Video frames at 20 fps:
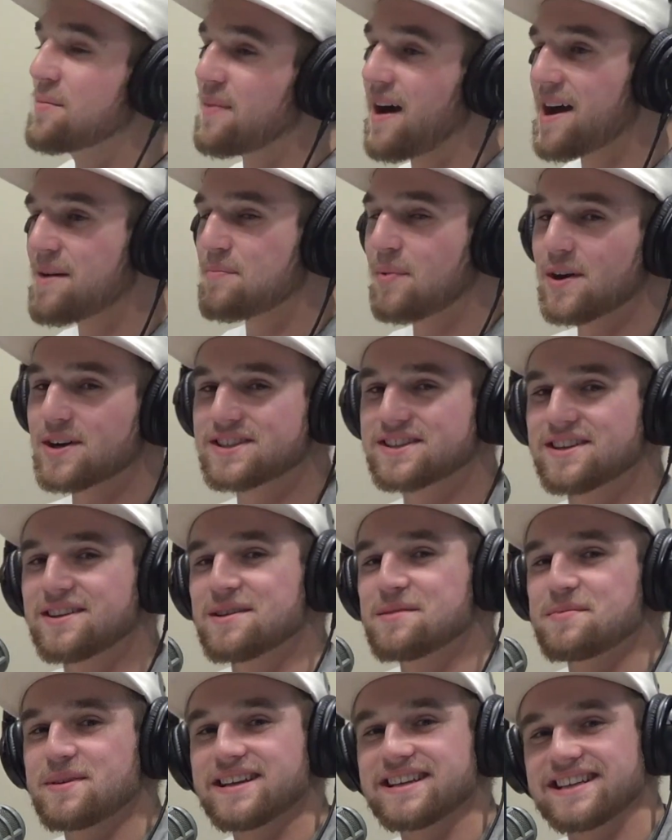my personal
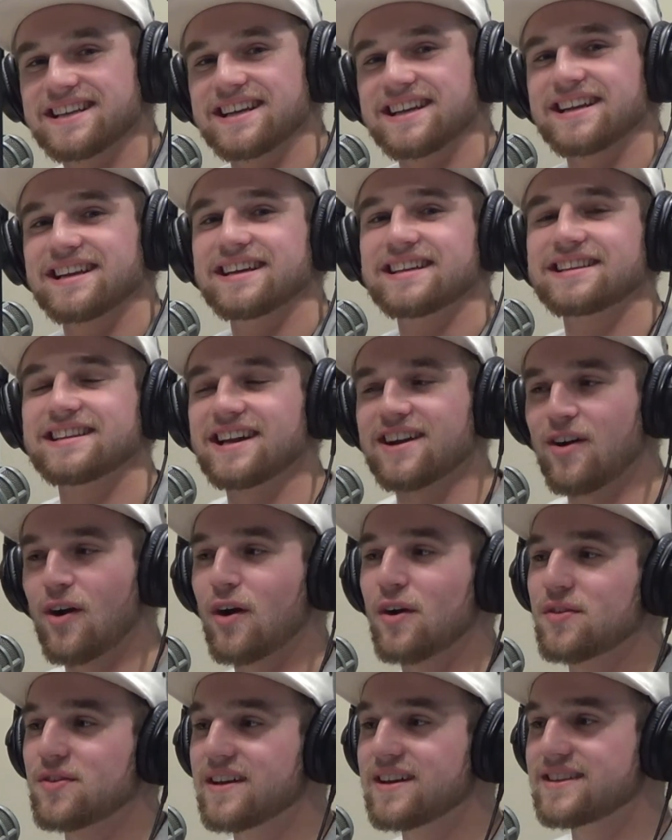opinion, there
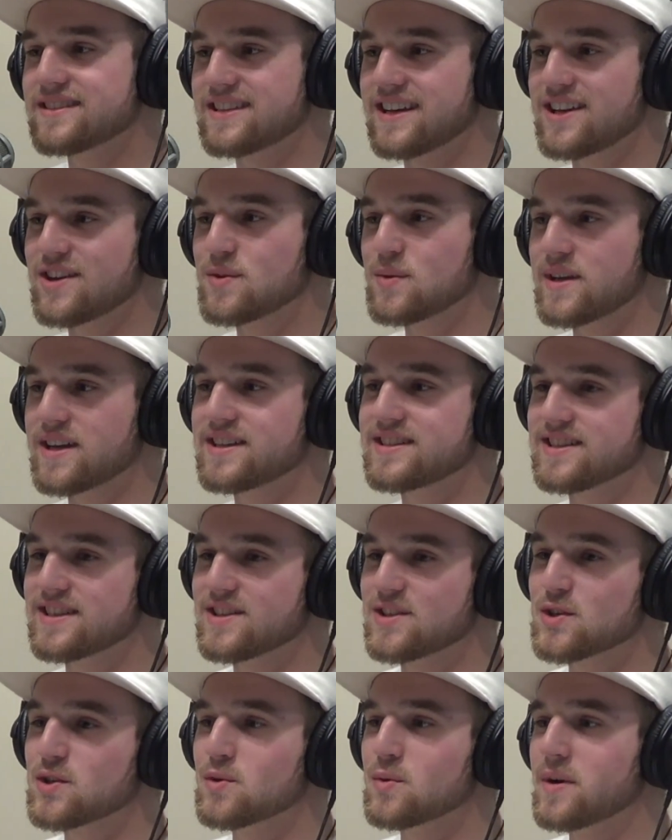are things that you need to
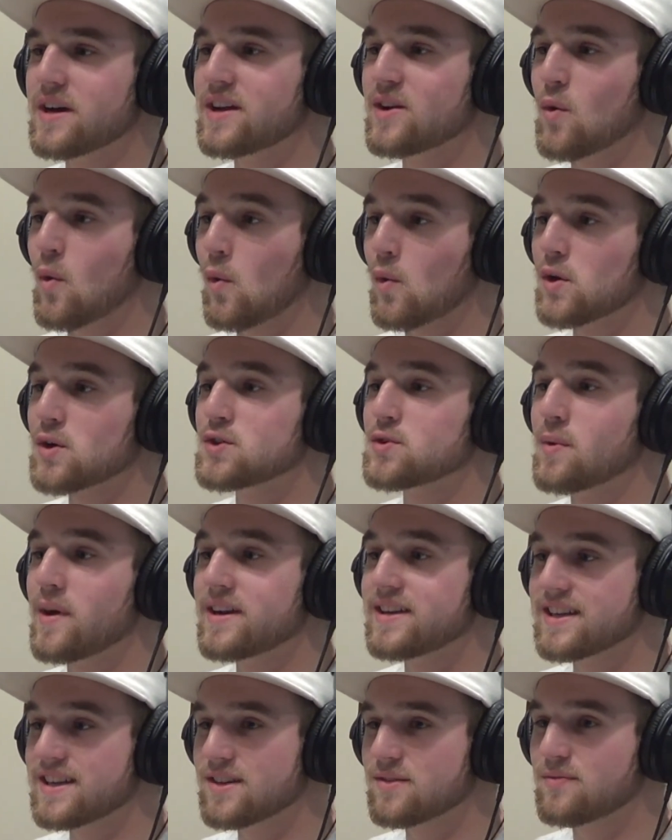do in order to
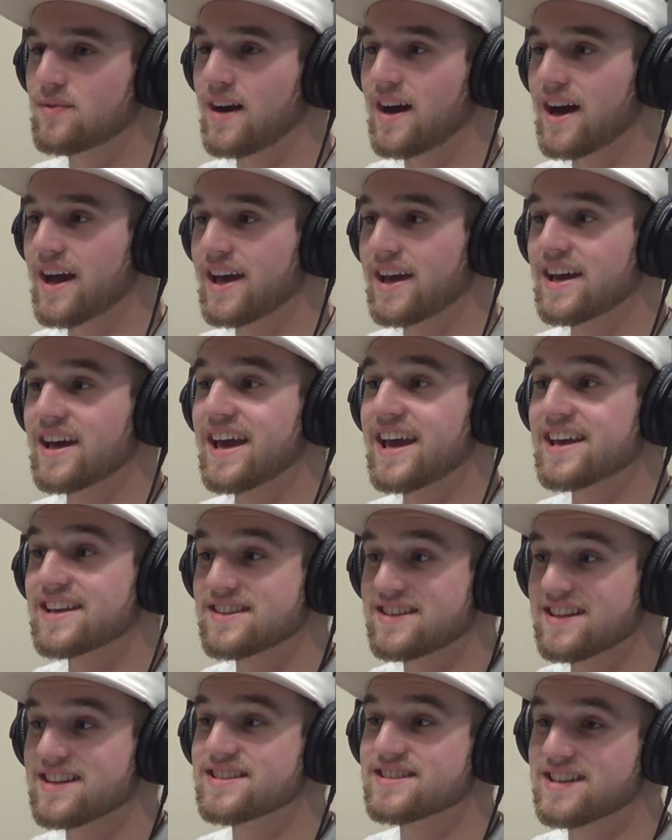identify,
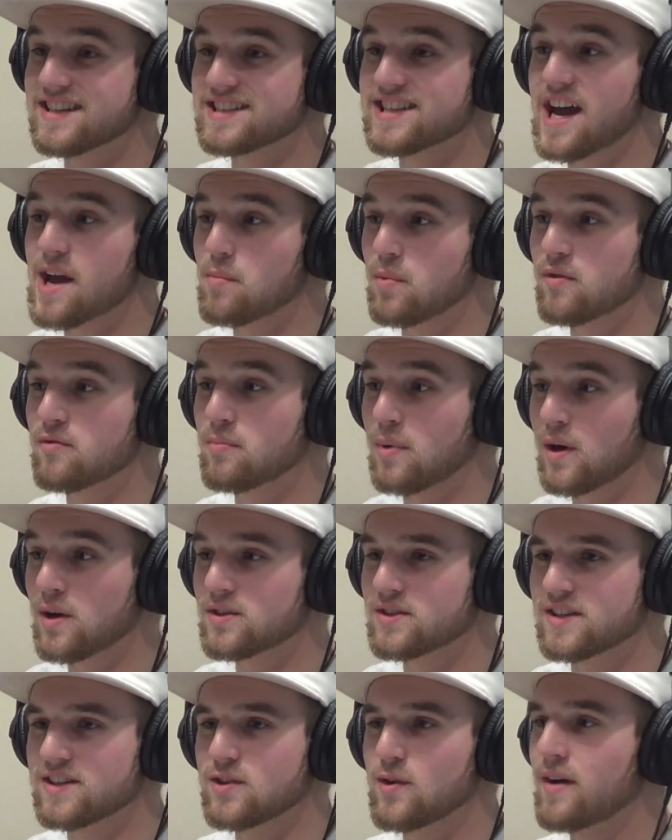is this the type of
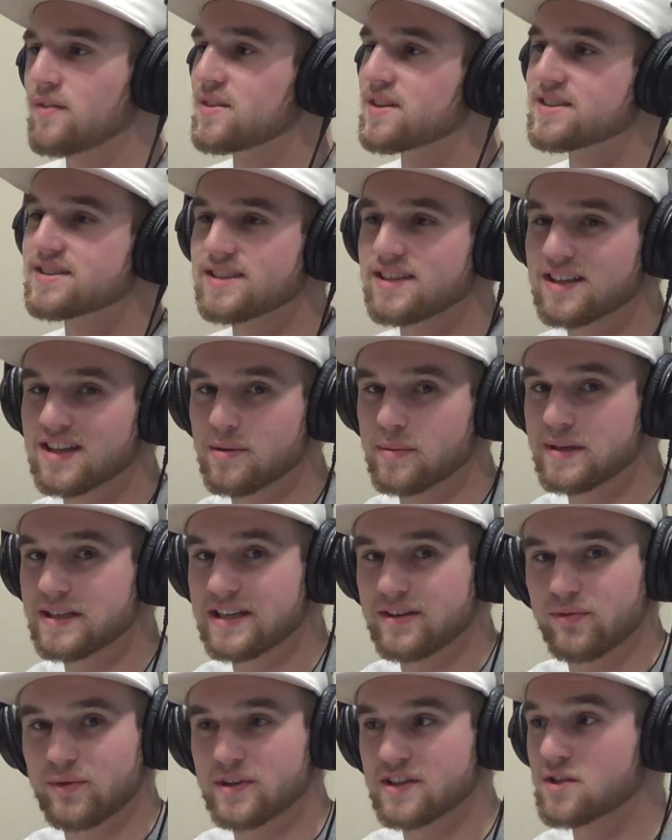person? You have to see them in
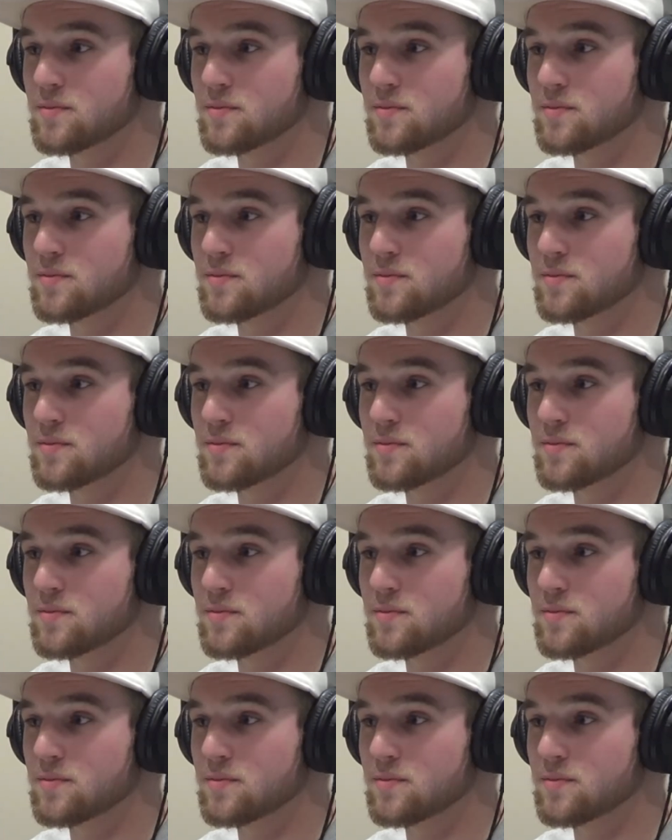different